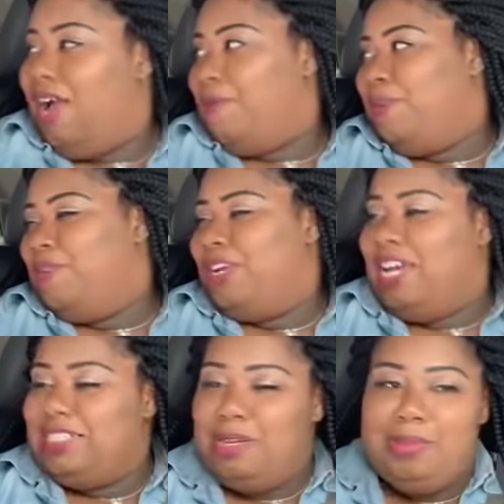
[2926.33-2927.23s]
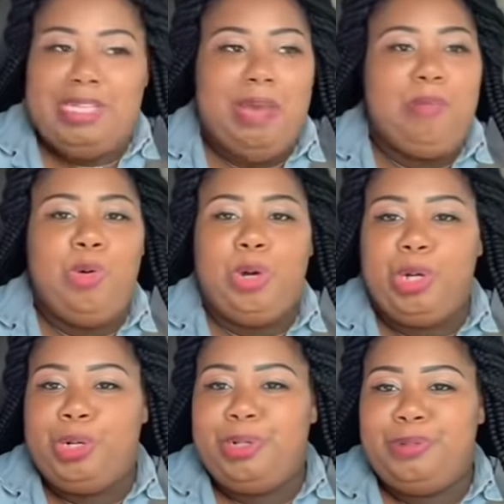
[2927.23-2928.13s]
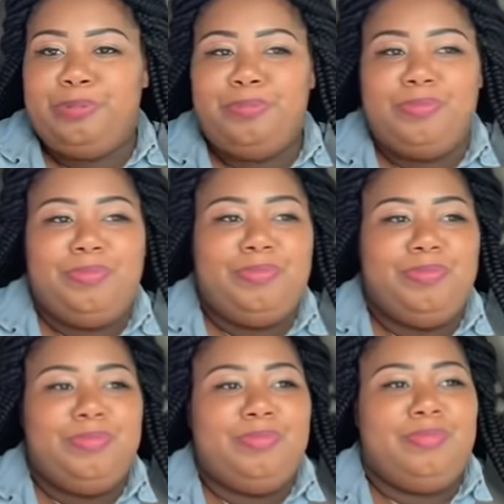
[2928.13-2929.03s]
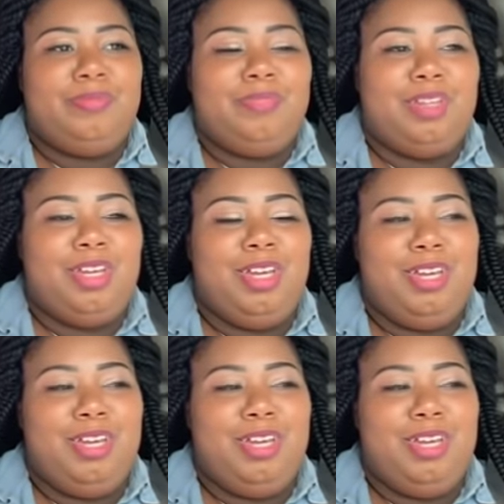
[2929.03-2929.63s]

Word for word: I'll be realizing I'll be saying Mocha. Mocha.